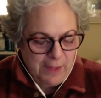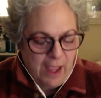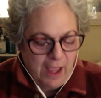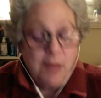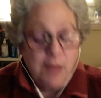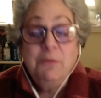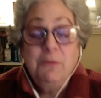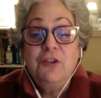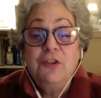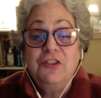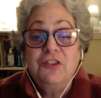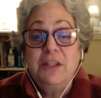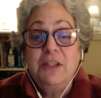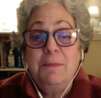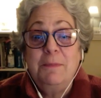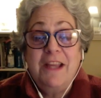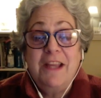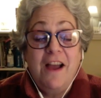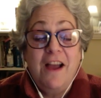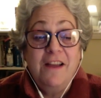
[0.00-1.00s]
I'm usually
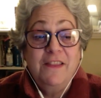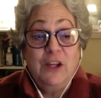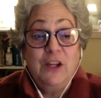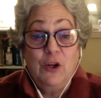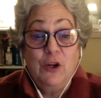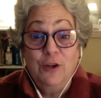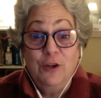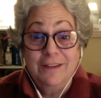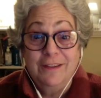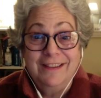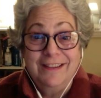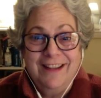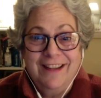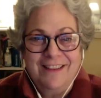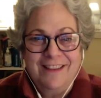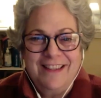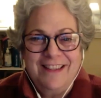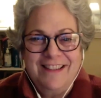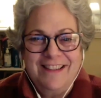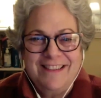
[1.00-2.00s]
behind the curtain
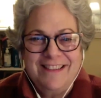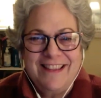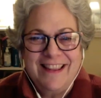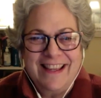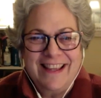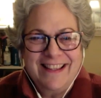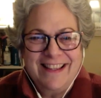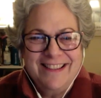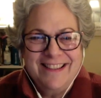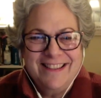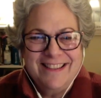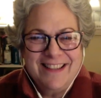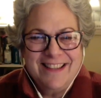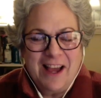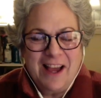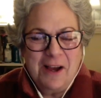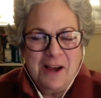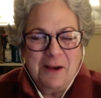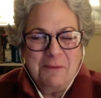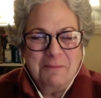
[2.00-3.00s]
on these things.
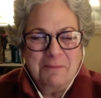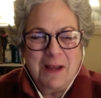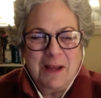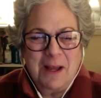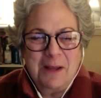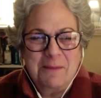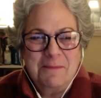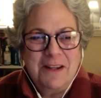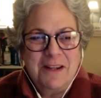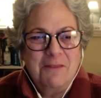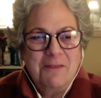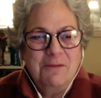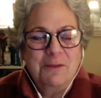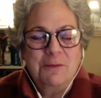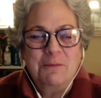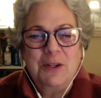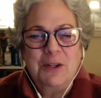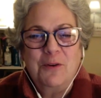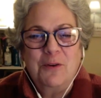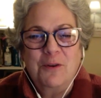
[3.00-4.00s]
I'm at every
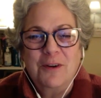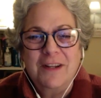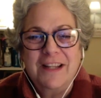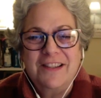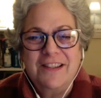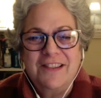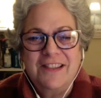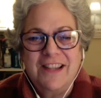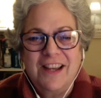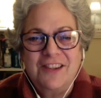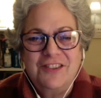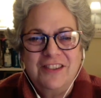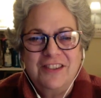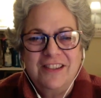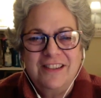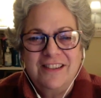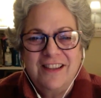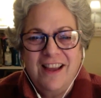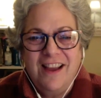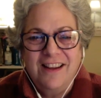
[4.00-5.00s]
recording
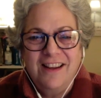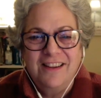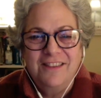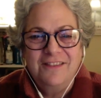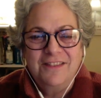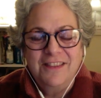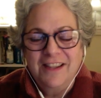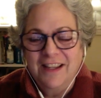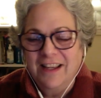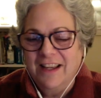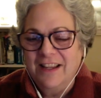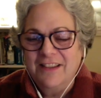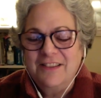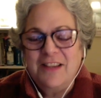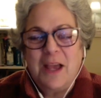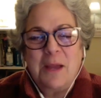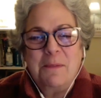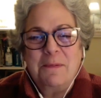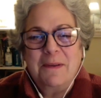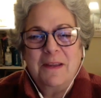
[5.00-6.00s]
session, kind of
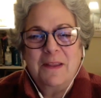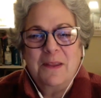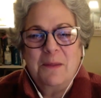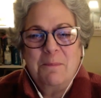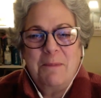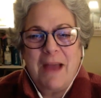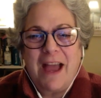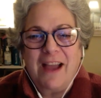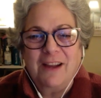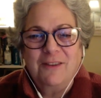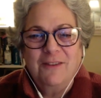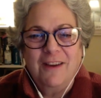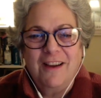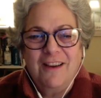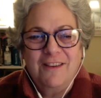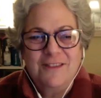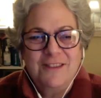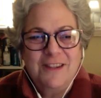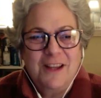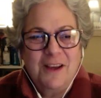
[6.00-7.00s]
typing in the
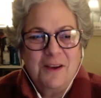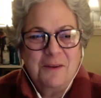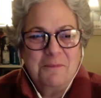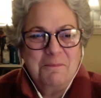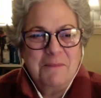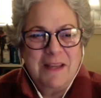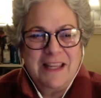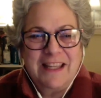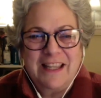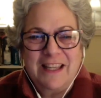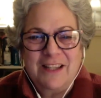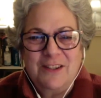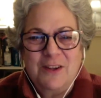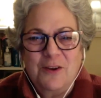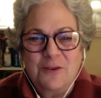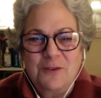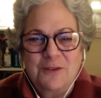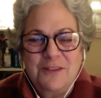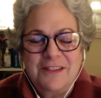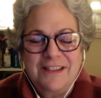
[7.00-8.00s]
background, making
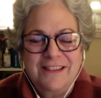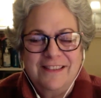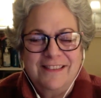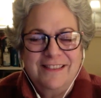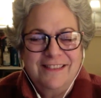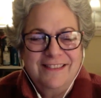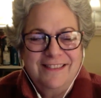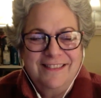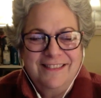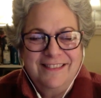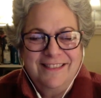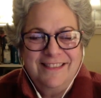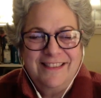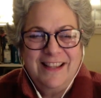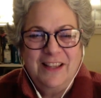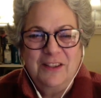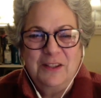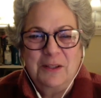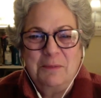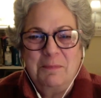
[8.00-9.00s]
notes and
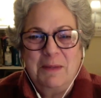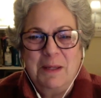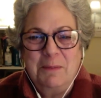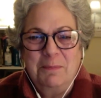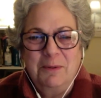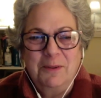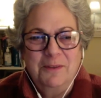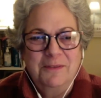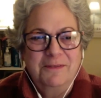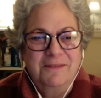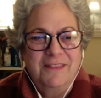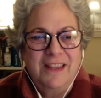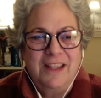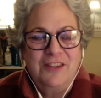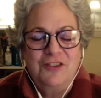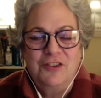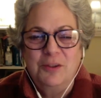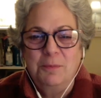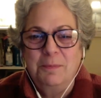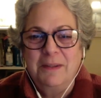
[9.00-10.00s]
telling people they
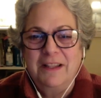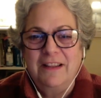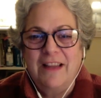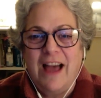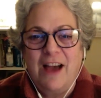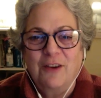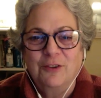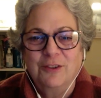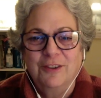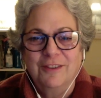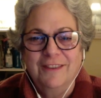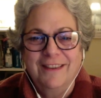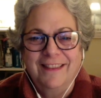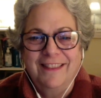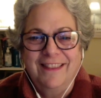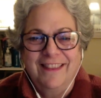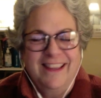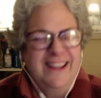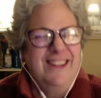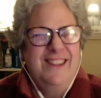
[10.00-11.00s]
should be louder and
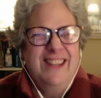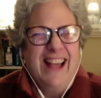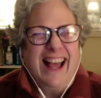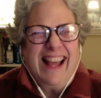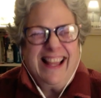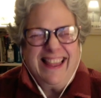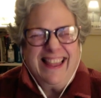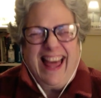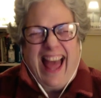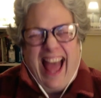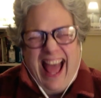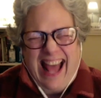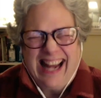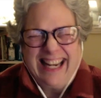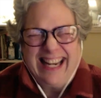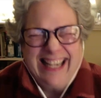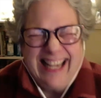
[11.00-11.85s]
things like that.